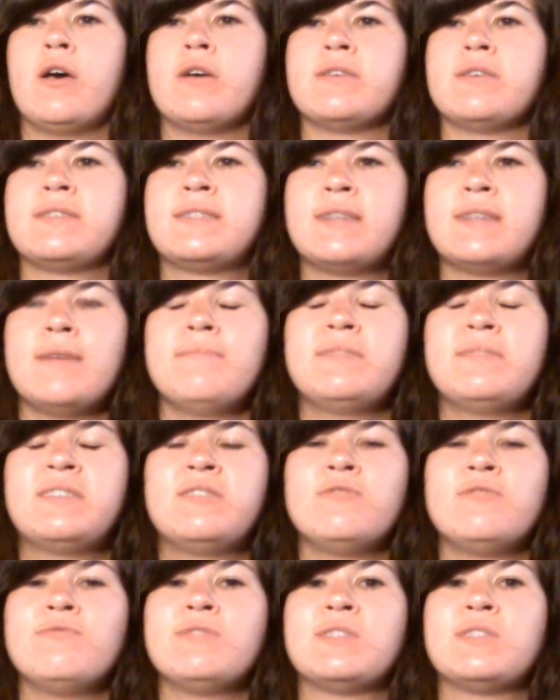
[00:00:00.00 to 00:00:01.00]
some
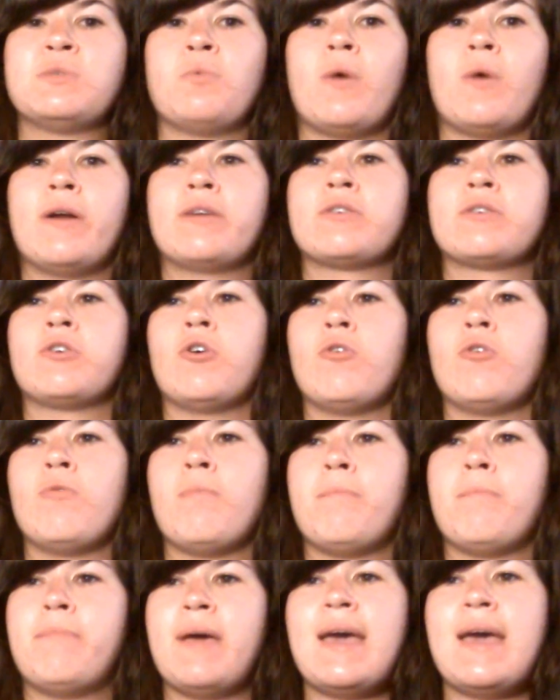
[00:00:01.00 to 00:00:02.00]
students want to go
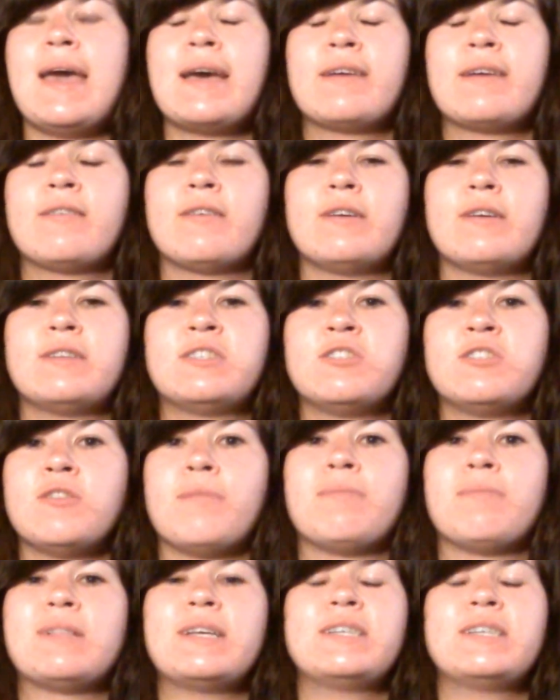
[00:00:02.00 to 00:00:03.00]
back to the
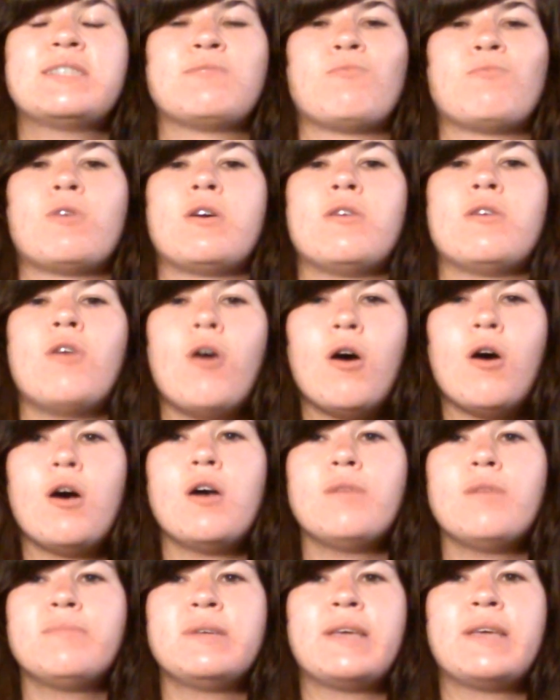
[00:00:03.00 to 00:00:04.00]
place where it
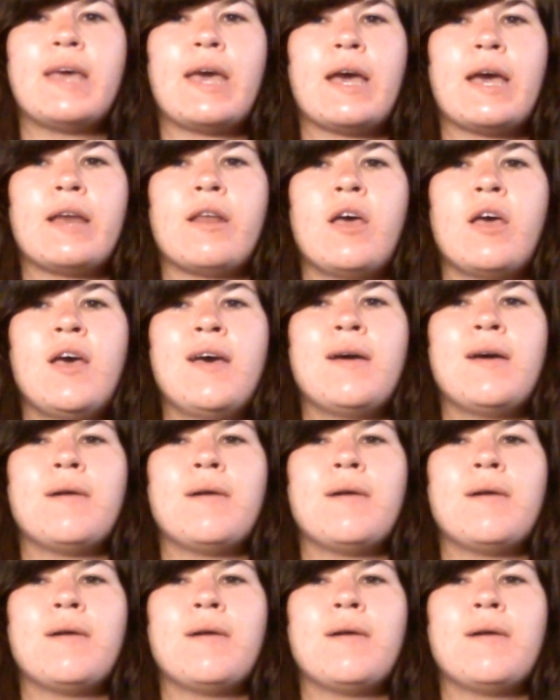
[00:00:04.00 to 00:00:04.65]
all began,